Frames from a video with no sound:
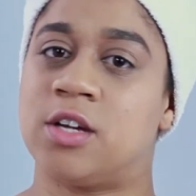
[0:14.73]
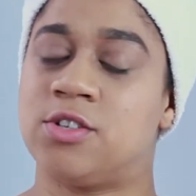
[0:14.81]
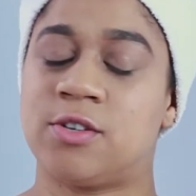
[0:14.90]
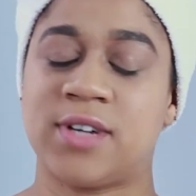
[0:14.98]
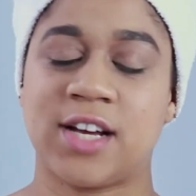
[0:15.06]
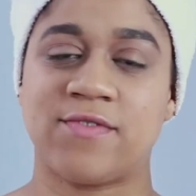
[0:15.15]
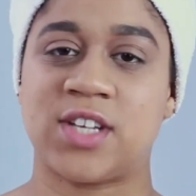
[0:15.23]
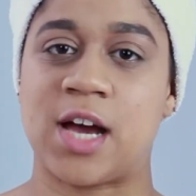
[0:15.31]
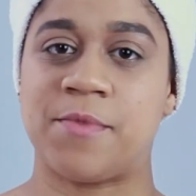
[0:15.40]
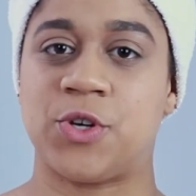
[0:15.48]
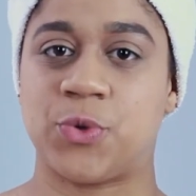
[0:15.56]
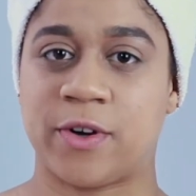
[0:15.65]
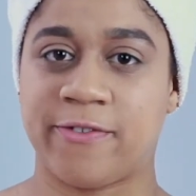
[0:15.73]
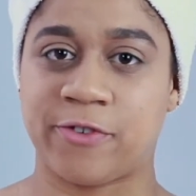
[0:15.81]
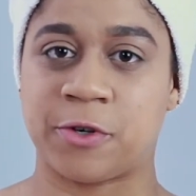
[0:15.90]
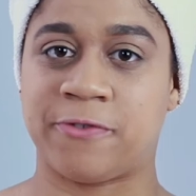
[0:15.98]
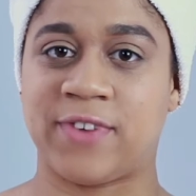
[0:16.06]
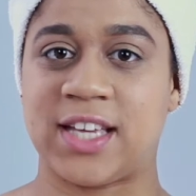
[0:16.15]
don't have time to do a
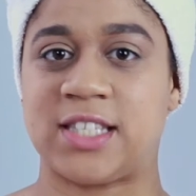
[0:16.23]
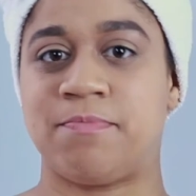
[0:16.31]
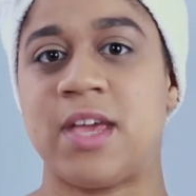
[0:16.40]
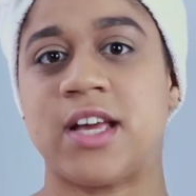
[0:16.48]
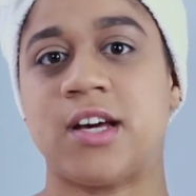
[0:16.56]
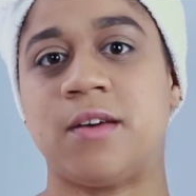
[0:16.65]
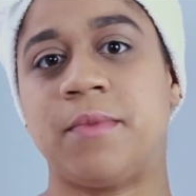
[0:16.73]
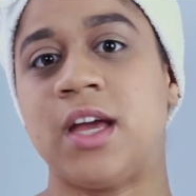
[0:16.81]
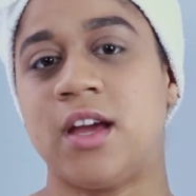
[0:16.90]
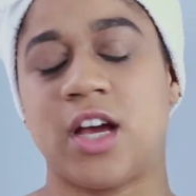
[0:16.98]
full face makeup